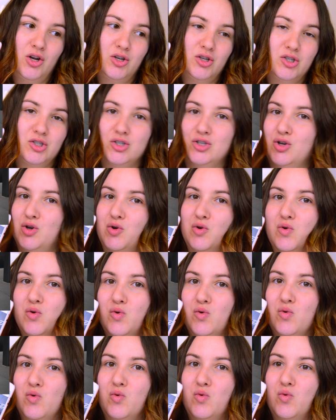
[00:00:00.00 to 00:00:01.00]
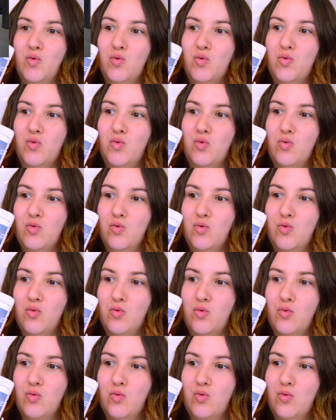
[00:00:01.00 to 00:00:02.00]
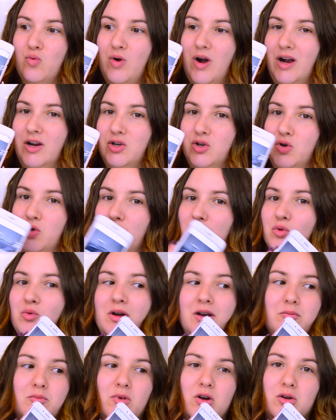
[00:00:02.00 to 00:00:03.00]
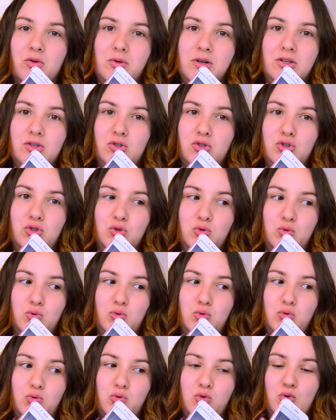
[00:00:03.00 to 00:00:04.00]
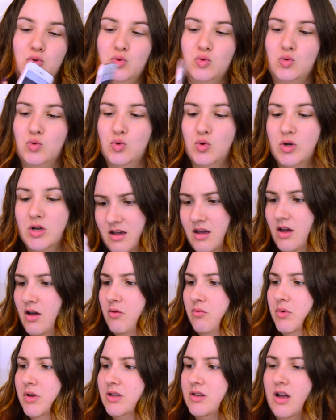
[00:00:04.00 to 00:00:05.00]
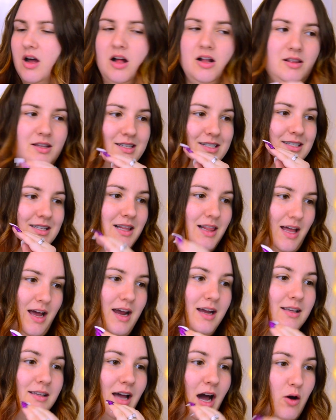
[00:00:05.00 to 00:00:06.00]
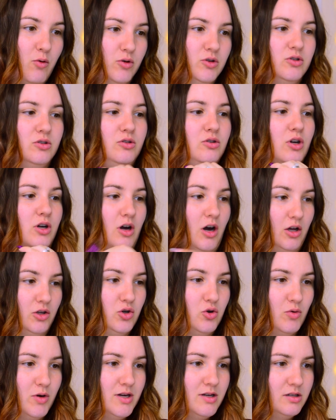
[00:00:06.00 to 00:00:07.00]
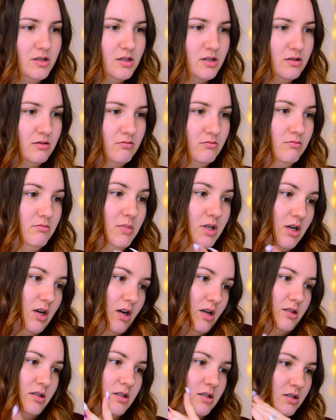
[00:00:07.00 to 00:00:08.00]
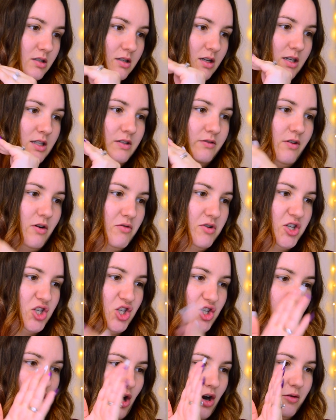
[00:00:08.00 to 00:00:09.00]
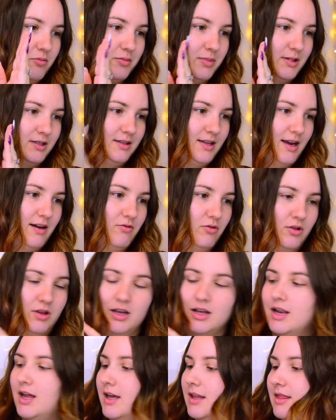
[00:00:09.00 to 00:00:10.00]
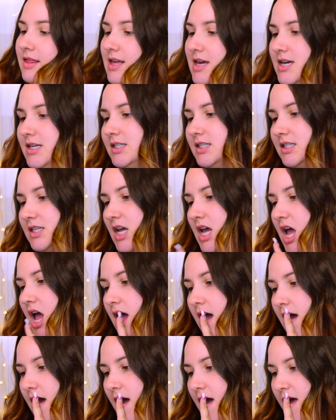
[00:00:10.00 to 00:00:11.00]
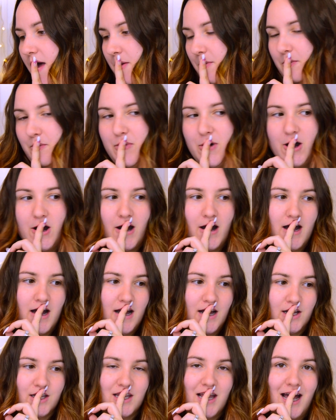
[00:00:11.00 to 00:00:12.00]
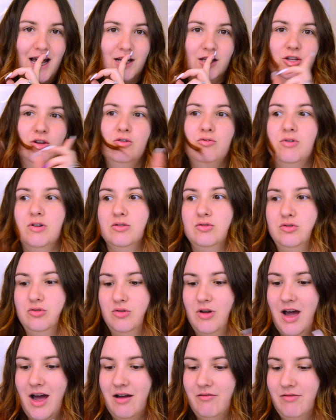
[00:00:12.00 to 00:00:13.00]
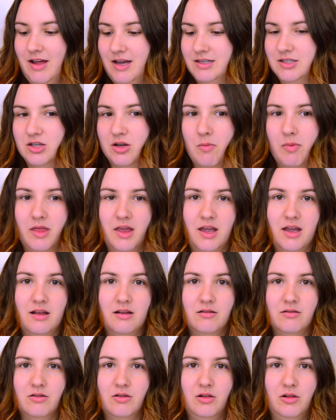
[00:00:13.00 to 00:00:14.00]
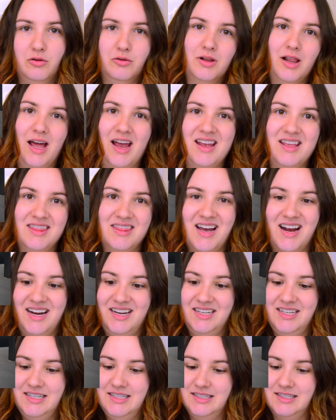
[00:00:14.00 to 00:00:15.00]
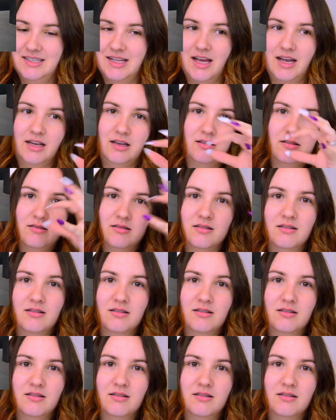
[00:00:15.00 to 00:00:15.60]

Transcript: So I don't know what I'm going to do. With all this line, I want to do a cut crease because it's very sharp and everything like this. But I don't want to have like something look like 90s, like